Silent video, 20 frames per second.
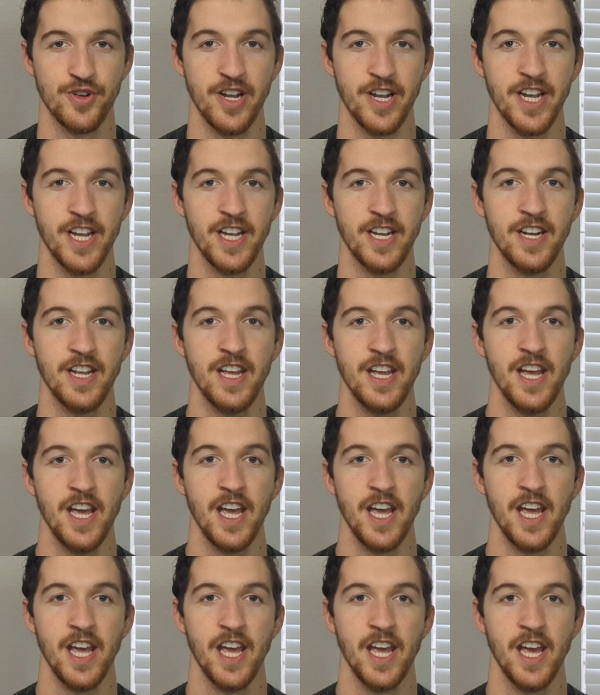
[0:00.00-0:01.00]
rate,
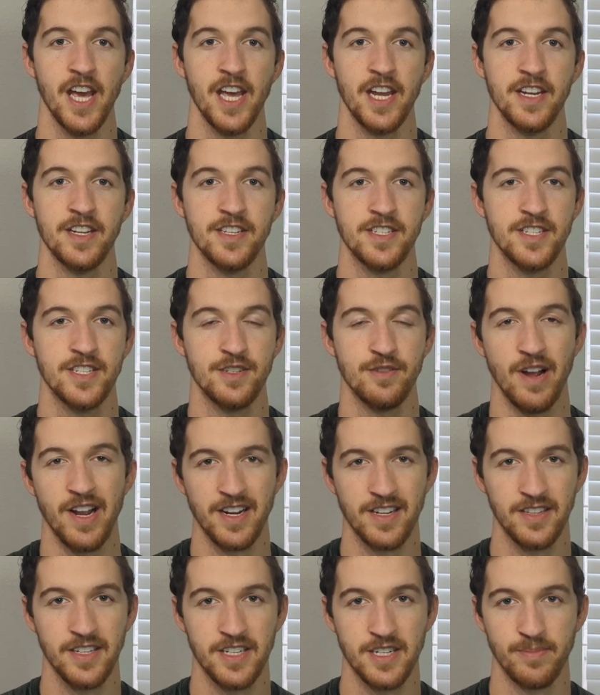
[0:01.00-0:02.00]
and it's
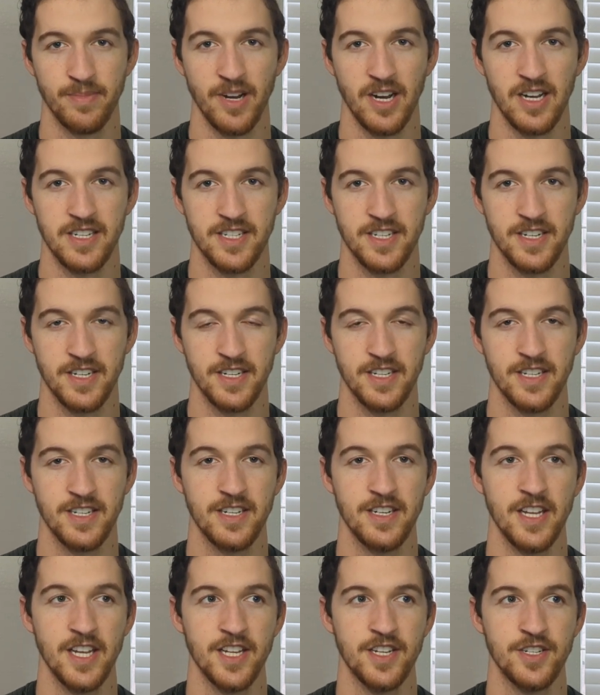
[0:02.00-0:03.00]
directly deposited
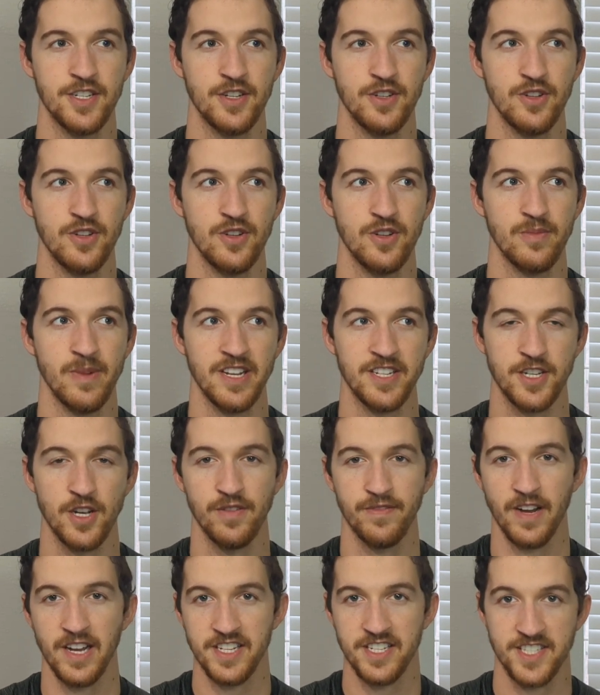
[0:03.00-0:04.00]
into my
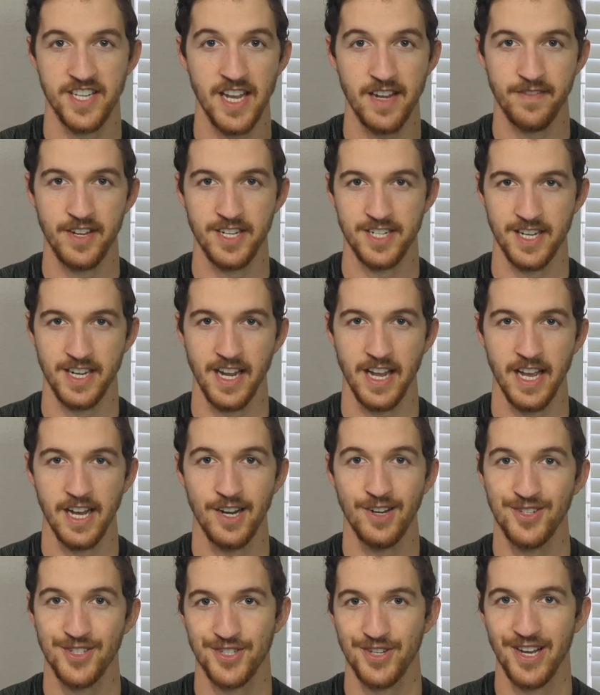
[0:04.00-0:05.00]
SoFi savings
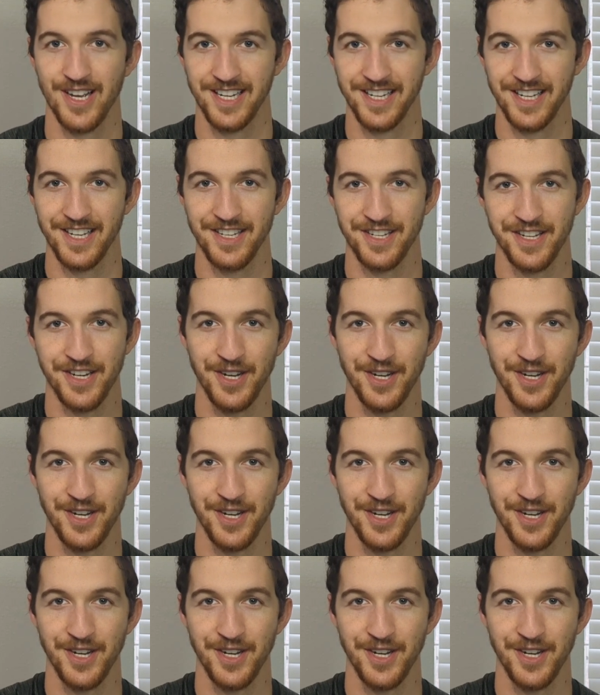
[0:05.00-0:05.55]
account so I can get,